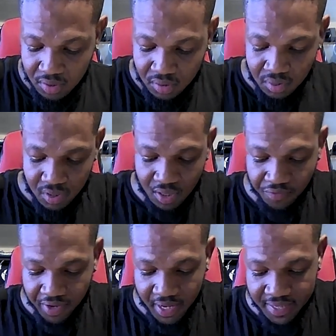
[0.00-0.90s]
didn't
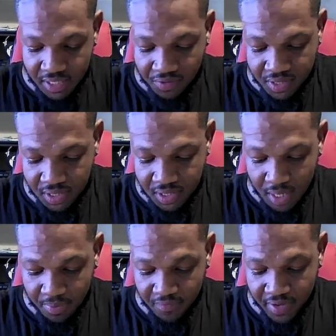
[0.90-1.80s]
realize I was on top
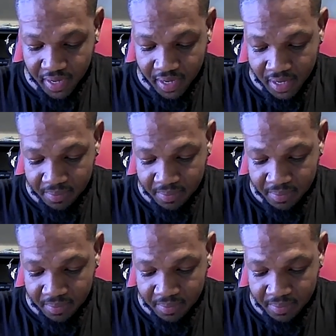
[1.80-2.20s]
of a